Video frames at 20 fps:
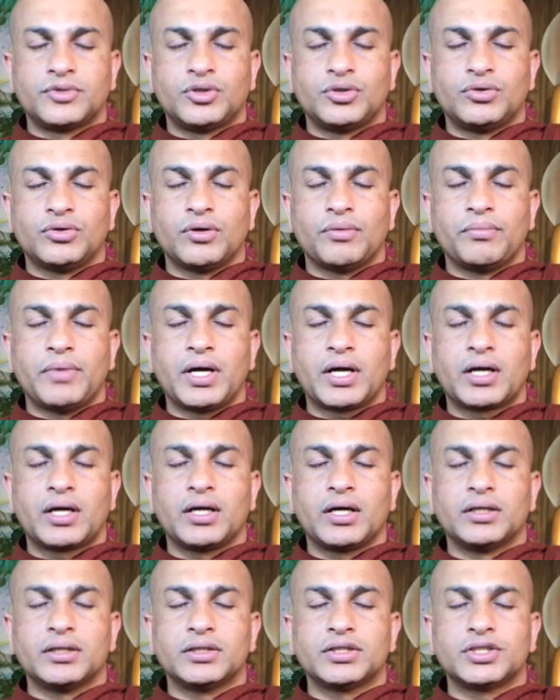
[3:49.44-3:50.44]
your back
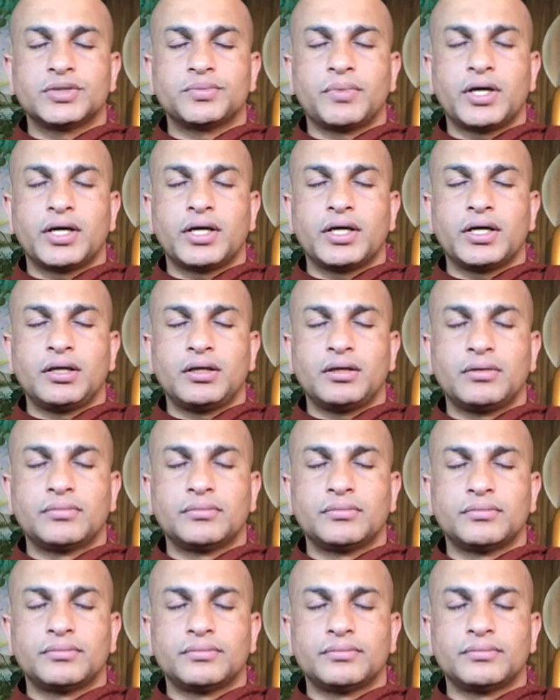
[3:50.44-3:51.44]
and spine.
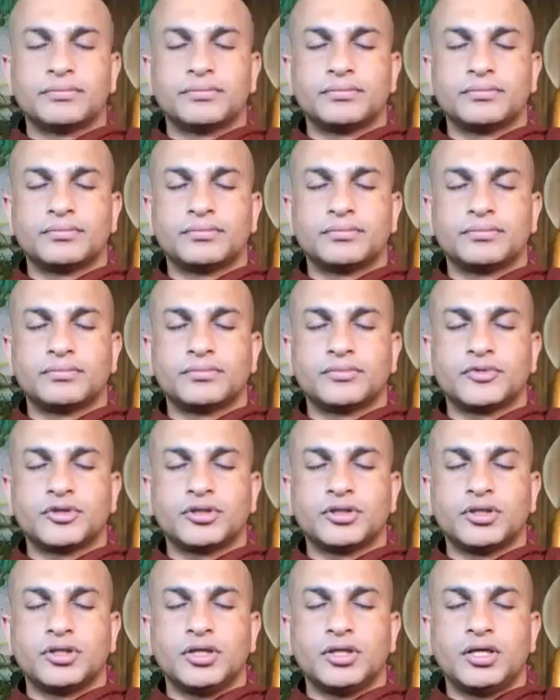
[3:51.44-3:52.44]

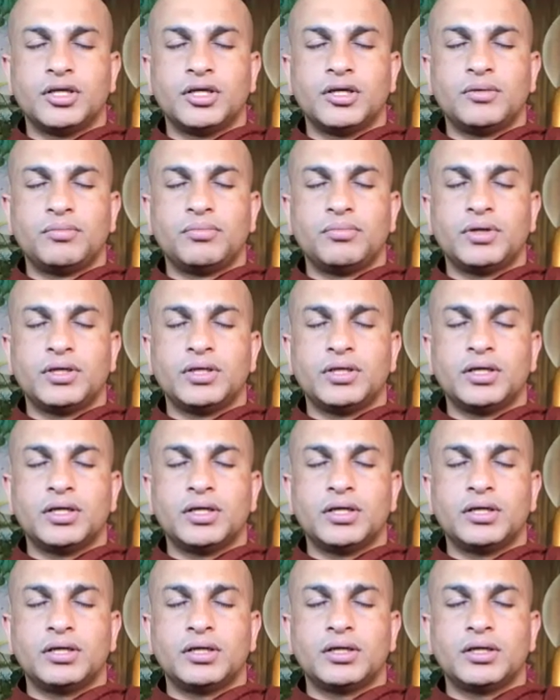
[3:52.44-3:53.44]
Deeply,
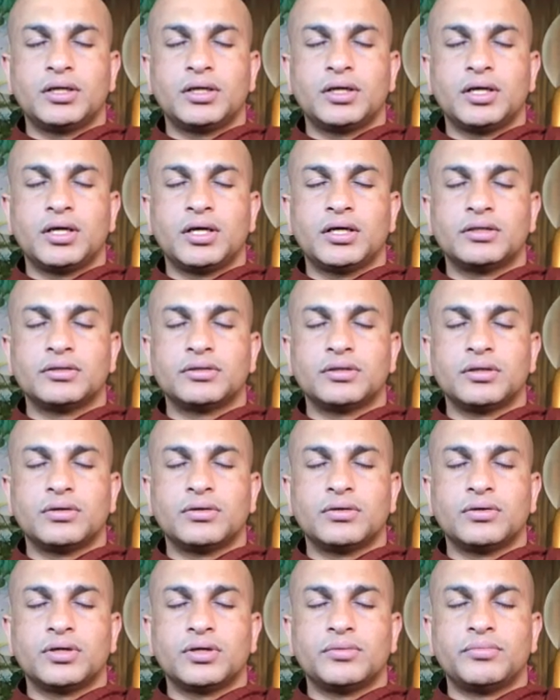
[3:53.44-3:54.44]
gently, and
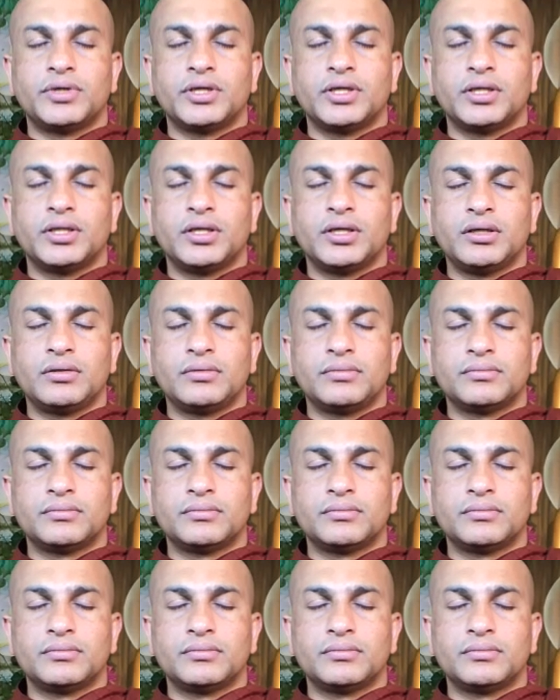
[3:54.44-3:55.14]
slowly breathing.